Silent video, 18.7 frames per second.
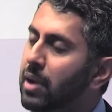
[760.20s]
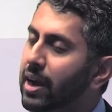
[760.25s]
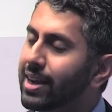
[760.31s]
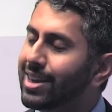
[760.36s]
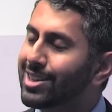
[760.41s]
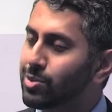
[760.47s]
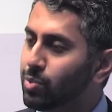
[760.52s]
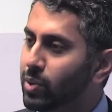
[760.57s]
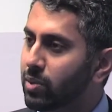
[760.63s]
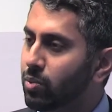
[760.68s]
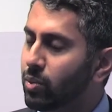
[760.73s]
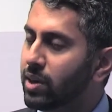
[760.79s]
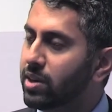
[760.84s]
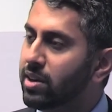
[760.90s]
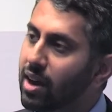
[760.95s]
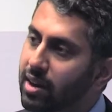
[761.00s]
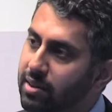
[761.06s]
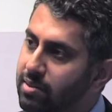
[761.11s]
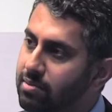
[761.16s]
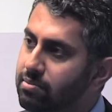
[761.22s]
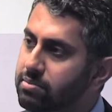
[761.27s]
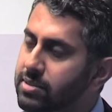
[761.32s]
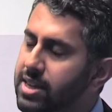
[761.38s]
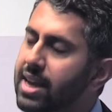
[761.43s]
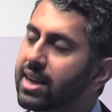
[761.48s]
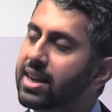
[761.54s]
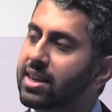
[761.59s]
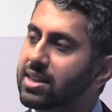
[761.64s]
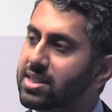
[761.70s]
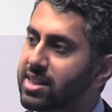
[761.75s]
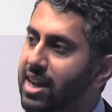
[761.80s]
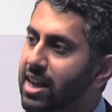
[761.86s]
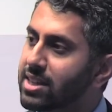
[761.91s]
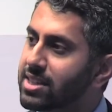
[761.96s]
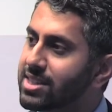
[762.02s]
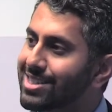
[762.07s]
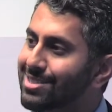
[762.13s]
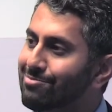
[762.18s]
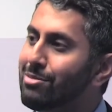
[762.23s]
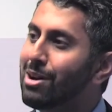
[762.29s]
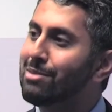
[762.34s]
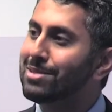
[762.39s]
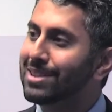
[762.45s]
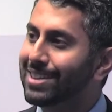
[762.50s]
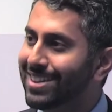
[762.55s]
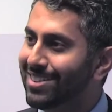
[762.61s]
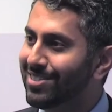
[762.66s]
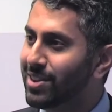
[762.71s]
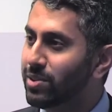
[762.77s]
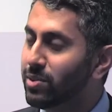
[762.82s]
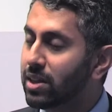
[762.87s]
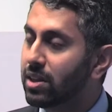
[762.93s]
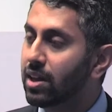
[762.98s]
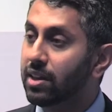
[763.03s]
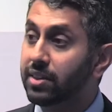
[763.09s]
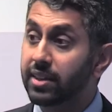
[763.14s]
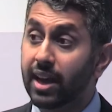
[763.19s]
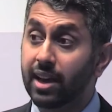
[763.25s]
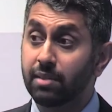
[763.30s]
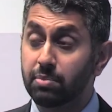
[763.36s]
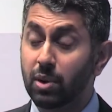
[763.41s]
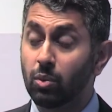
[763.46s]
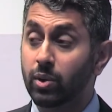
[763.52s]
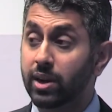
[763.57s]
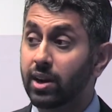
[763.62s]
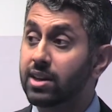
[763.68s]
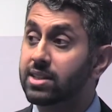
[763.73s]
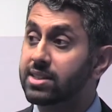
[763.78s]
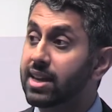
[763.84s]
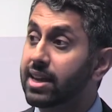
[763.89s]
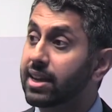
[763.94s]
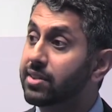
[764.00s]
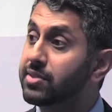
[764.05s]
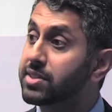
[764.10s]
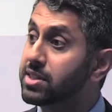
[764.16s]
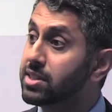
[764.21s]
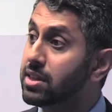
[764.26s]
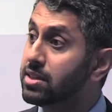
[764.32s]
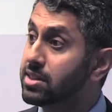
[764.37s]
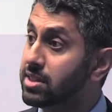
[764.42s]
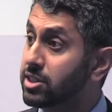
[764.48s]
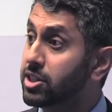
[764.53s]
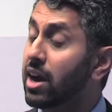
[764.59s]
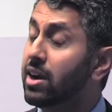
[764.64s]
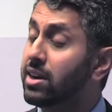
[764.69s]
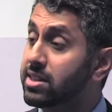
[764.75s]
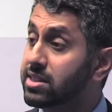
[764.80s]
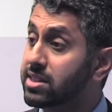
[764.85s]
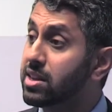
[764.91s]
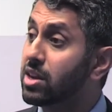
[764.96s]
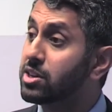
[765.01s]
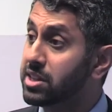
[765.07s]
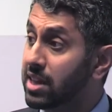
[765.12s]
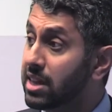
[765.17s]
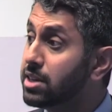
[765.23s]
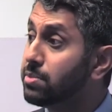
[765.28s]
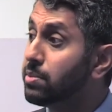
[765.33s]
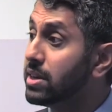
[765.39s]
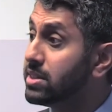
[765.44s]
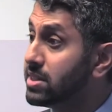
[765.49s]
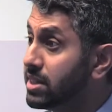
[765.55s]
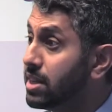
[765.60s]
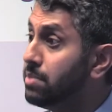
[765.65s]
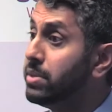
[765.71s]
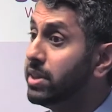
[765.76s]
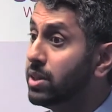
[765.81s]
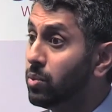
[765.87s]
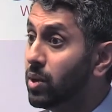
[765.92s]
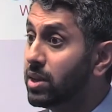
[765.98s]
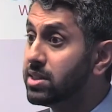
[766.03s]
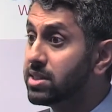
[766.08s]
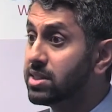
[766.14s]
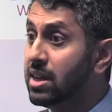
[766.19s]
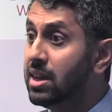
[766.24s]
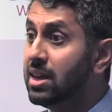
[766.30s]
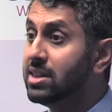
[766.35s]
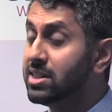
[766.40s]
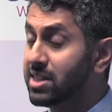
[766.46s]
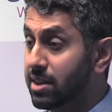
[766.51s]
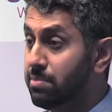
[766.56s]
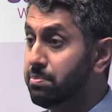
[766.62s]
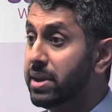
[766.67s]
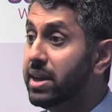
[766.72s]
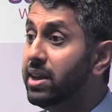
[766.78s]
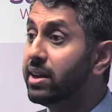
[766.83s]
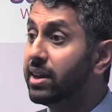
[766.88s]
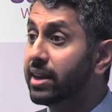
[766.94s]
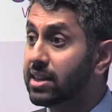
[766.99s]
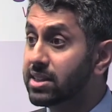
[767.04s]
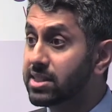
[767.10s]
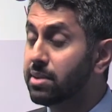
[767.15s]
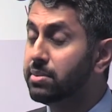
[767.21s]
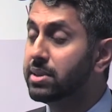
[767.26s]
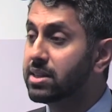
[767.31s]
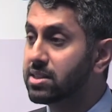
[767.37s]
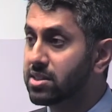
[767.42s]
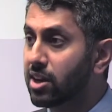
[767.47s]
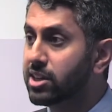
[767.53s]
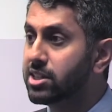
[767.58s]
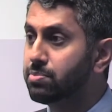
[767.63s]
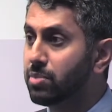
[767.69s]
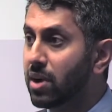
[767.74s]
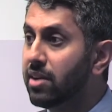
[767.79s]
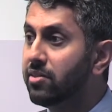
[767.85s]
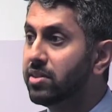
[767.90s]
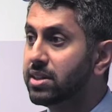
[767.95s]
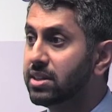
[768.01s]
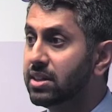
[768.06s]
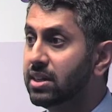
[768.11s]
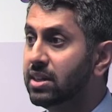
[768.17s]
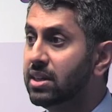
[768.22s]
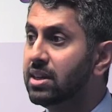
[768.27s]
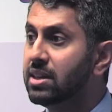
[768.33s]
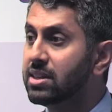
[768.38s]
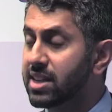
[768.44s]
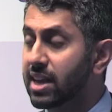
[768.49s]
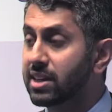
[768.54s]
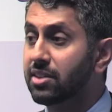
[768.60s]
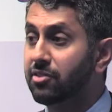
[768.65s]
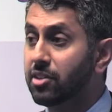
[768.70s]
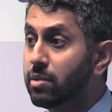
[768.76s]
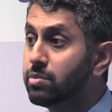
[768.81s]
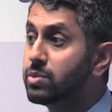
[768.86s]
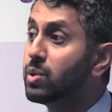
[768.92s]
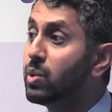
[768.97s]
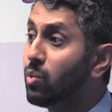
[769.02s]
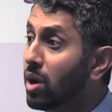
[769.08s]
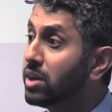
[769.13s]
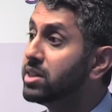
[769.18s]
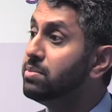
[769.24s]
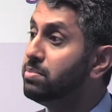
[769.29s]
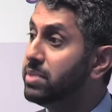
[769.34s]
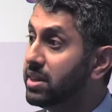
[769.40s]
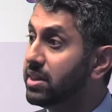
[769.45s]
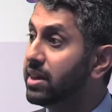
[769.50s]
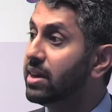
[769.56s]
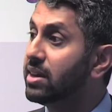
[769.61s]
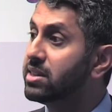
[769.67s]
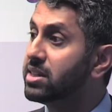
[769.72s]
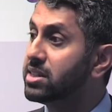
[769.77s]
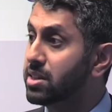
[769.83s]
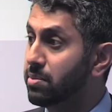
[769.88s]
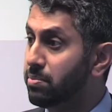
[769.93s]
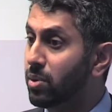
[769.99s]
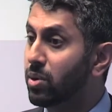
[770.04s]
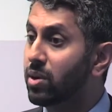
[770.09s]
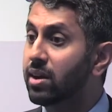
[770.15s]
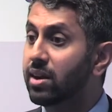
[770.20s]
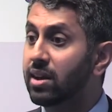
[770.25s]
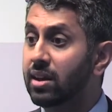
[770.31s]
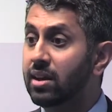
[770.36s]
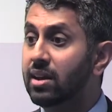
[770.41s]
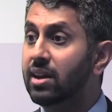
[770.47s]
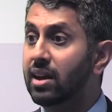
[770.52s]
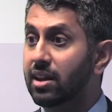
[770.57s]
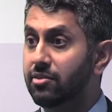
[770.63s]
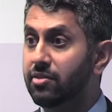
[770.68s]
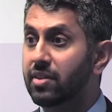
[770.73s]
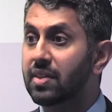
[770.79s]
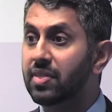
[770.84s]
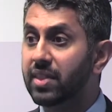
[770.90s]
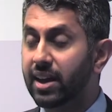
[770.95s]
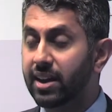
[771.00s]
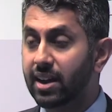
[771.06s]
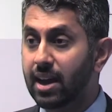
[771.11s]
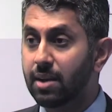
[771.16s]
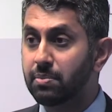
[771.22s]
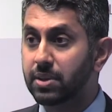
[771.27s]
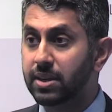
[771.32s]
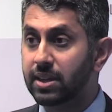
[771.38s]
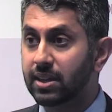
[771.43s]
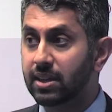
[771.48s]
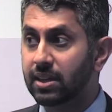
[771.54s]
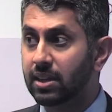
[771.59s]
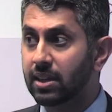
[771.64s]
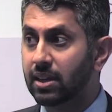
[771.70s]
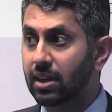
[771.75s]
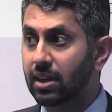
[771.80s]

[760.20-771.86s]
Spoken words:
I guess we're not taking a stance publicly, if you will, on that, but we are saying if charities and social enterprises can be the ones to compete against some of these large private sector firms, we want to be there to support and fund that happening,